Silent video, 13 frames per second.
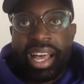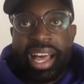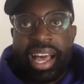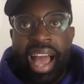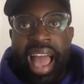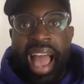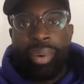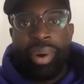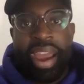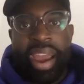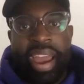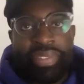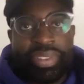An hour
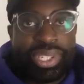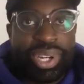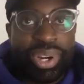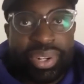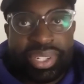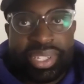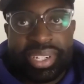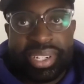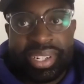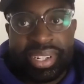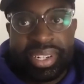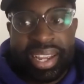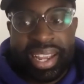after church,
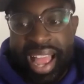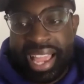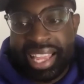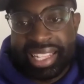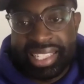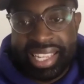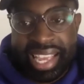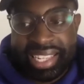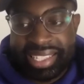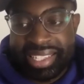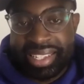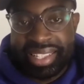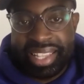I get a
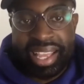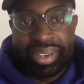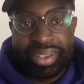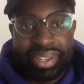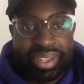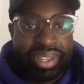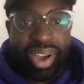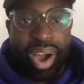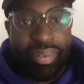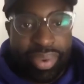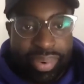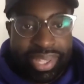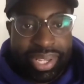text that Coffee
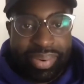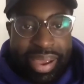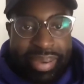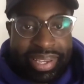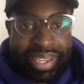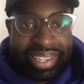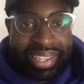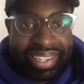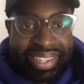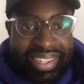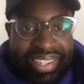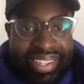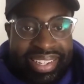won the Grammy
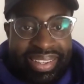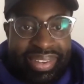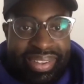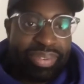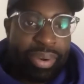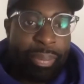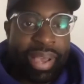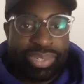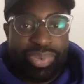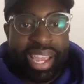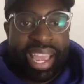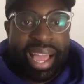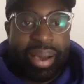for Best
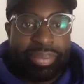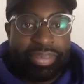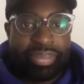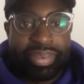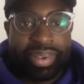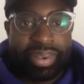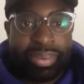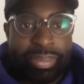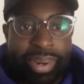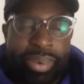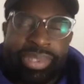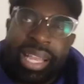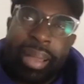Reggae Album. But it
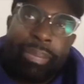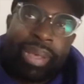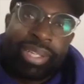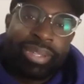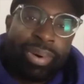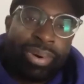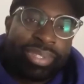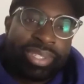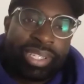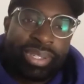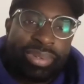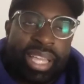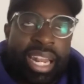was like a mixed emotion. It
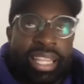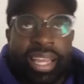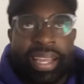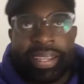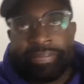was kind of like,